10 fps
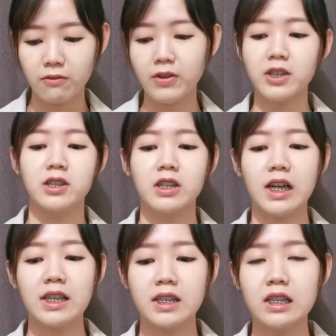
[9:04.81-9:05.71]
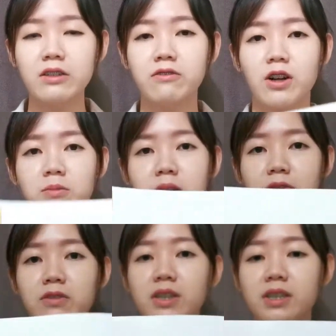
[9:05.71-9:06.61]
first you can see from the
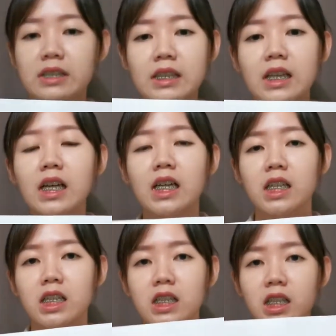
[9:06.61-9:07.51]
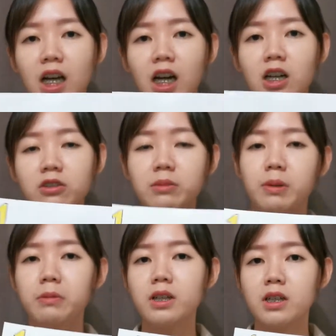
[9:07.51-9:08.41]
first scene, the child, the
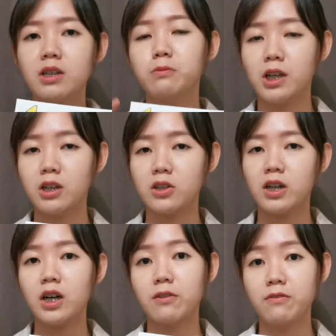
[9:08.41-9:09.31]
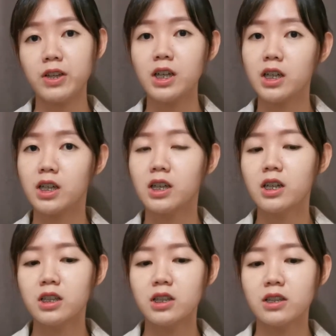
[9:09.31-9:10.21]
baby girl wiggle her finger.
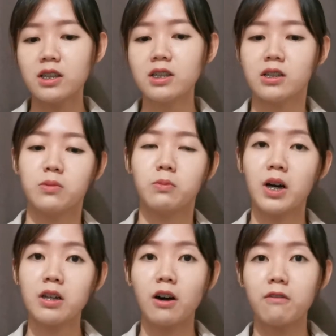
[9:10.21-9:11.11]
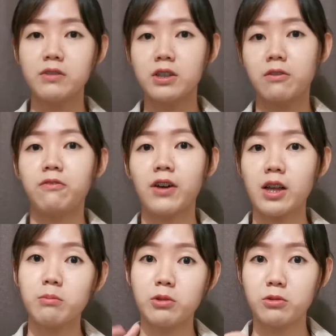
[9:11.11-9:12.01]
So this is one of the fine
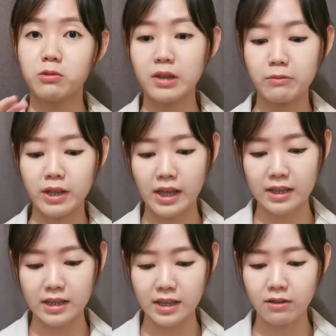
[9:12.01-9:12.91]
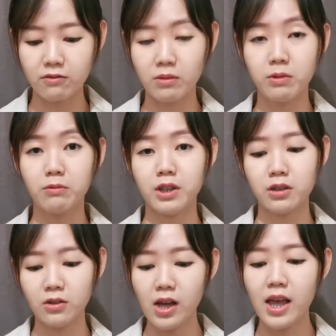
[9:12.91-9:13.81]
motor that we can see from the video.
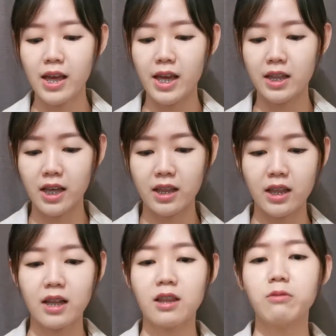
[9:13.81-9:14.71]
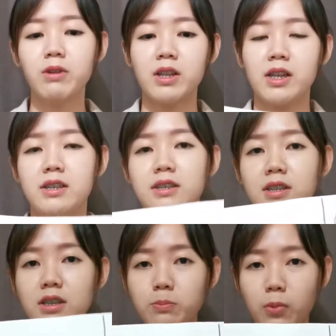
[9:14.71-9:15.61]
And another one is
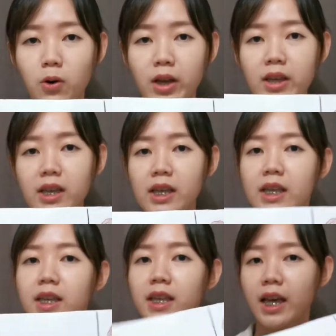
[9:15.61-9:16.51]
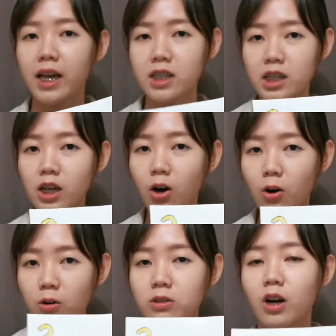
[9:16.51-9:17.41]
this boy. He can actually
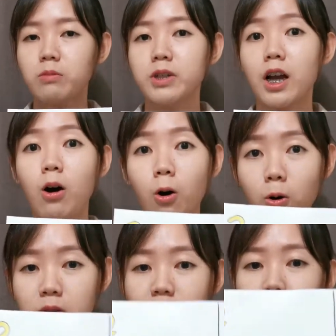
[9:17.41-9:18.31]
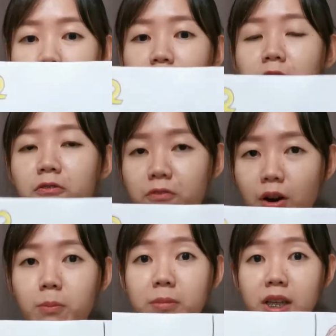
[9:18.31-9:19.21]
hold the object, hold the toy
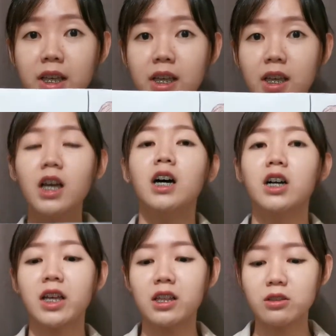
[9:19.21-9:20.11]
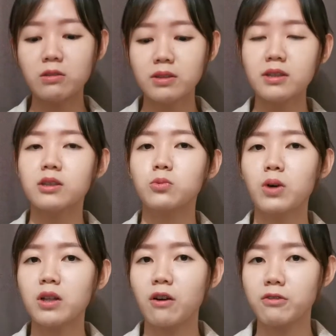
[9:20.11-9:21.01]
firmly. Okay, so this is
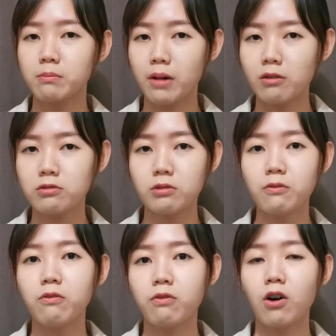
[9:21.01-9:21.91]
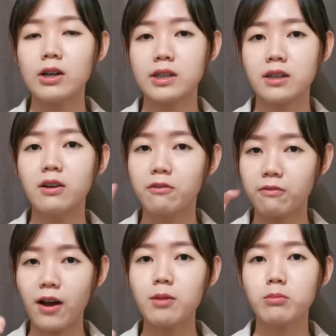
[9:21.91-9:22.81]
one of the milestone for the
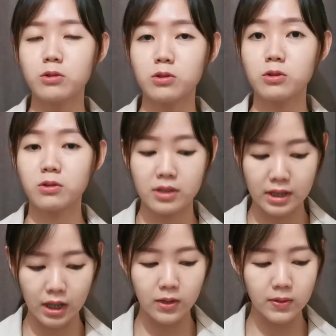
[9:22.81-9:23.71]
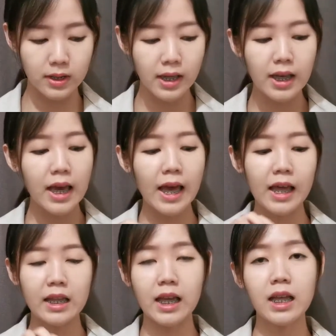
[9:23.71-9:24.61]
fine motor skills. And
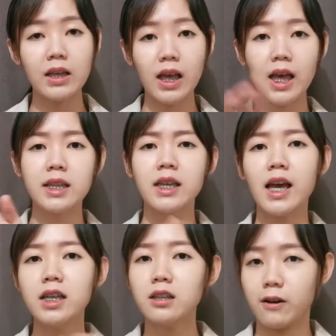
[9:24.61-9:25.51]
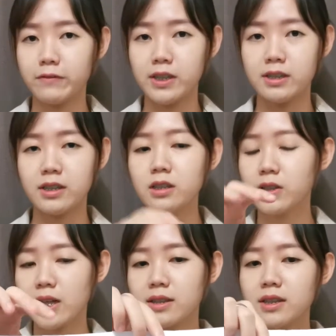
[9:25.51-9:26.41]
at the end of the scene, you
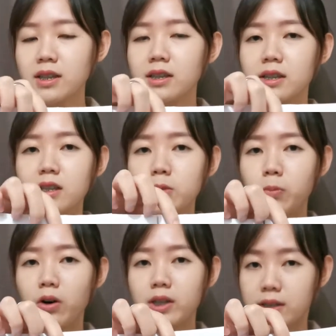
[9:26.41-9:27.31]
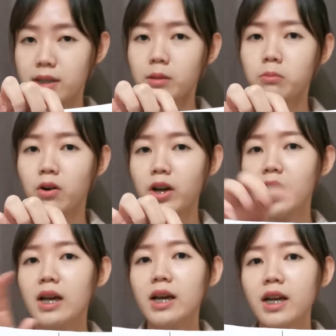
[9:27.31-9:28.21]
can see that this boy, the same boy,
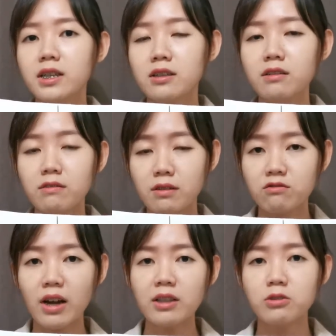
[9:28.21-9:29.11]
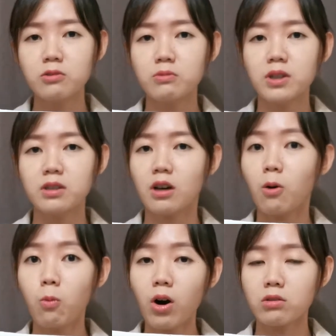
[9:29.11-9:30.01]
actually run towards or
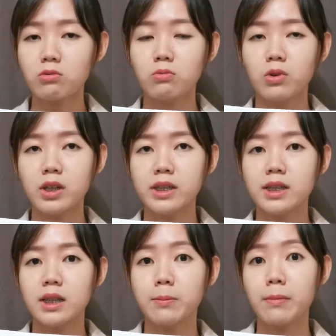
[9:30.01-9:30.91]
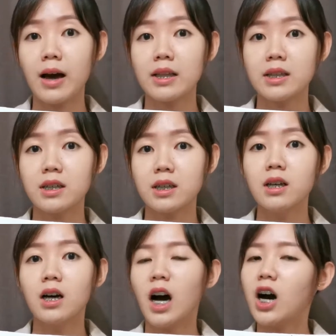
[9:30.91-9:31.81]
walk towards the mother
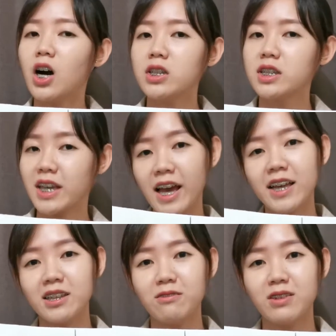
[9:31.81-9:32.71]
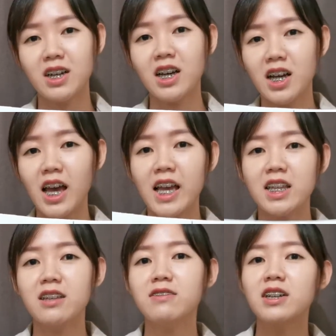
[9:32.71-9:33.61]
or the caregiver and
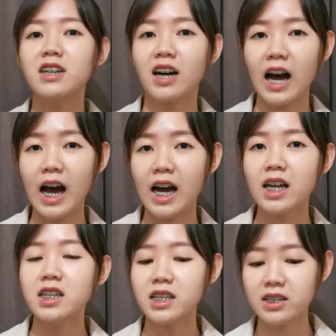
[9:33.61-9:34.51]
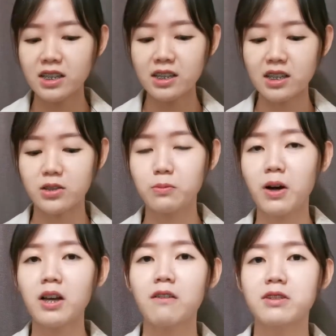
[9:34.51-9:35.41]
give her a hug. So this is one
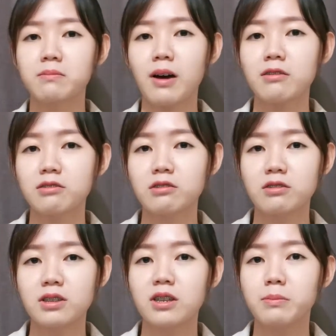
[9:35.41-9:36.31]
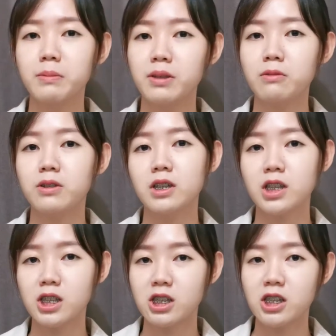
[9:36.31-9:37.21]
of the milestone the baby will
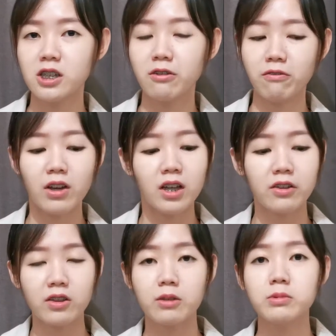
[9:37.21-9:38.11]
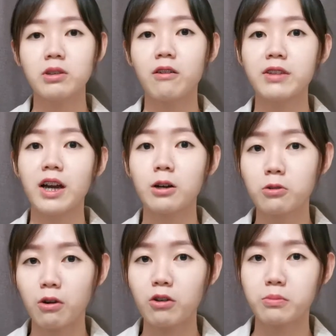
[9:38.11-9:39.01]
achieve in terms of their
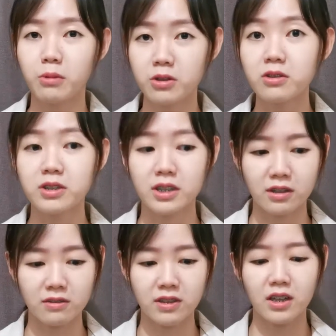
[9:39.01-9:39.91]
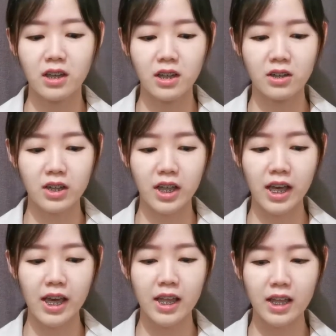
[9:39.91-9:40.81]
gross motor skills. Okay,
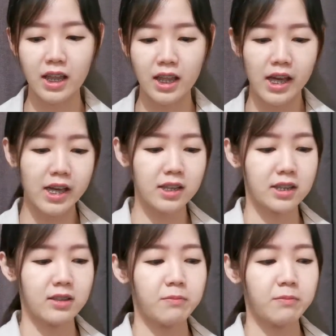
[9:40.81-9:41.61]
and next,